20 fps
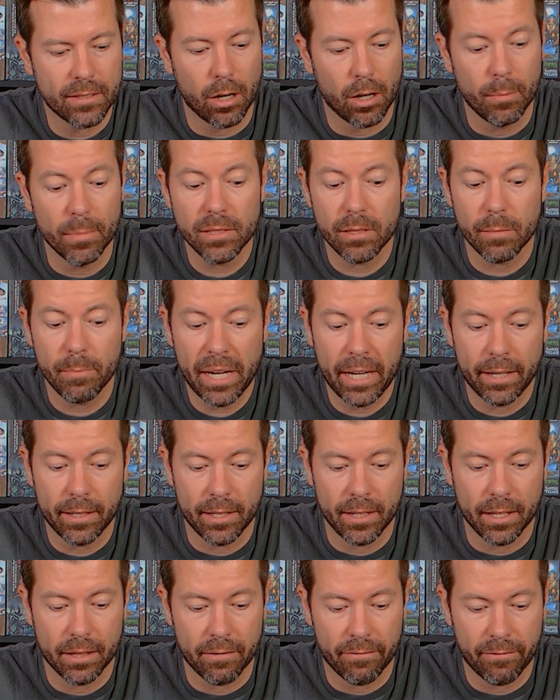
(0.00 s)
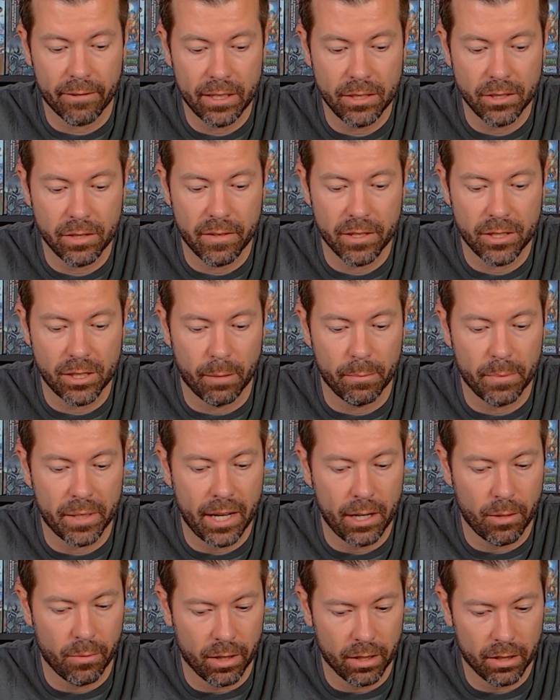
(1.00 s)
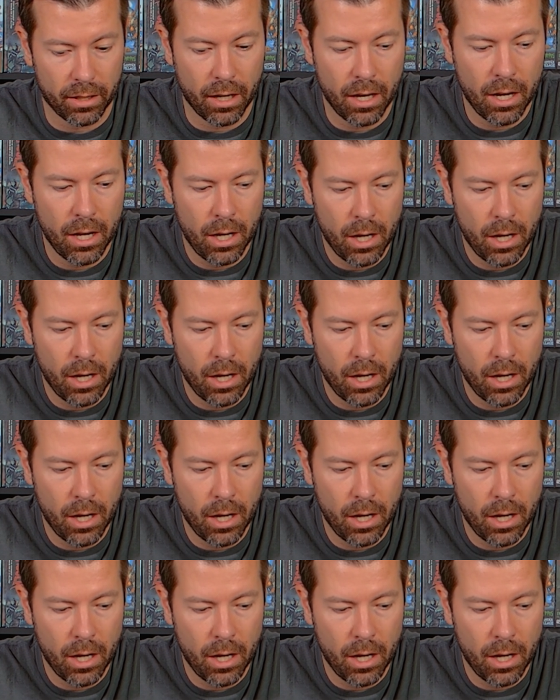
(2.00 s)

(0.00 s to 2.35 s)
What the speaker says: almost abandoned at the fringe of the jump network,